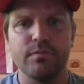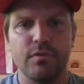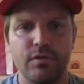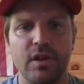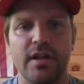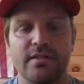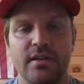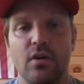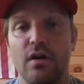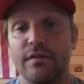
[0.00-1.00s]
realize
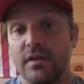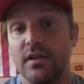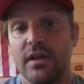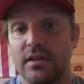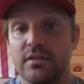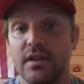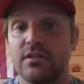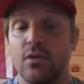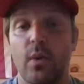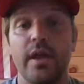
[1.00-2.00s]
that coffee
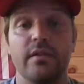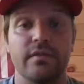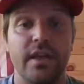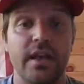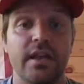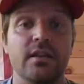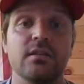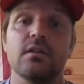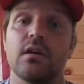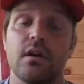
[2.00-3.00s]
is a way of
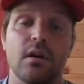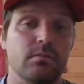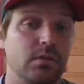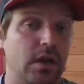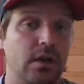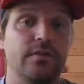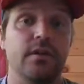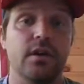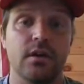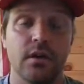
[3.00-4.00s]
getting kind of
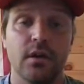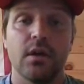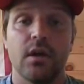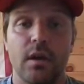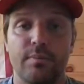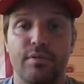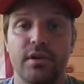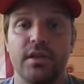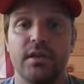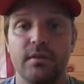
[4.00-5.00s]
a
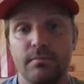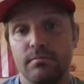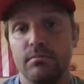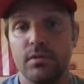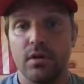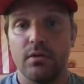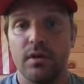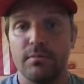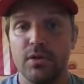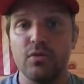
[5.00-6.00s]
pretty, you know,
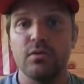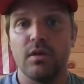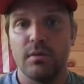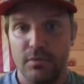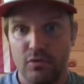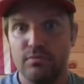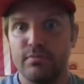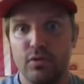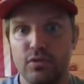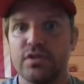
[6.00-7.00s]
immune
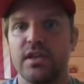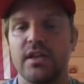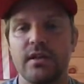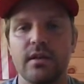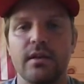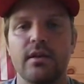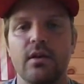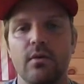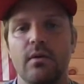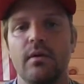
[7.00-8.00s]
boosting, you
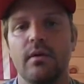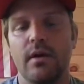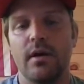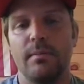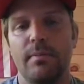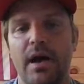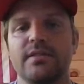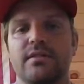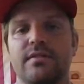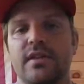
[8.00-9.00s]
know,
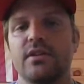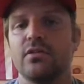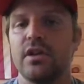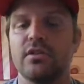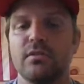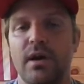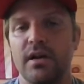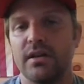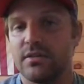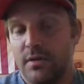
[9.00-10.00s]
positive thing in your
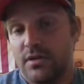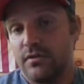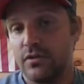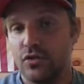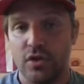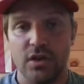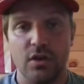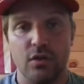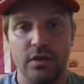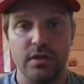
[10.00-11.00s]
body, especially if you're drinking
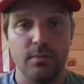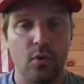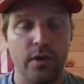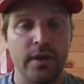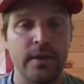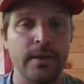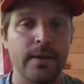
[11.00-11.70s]
it early in the morning,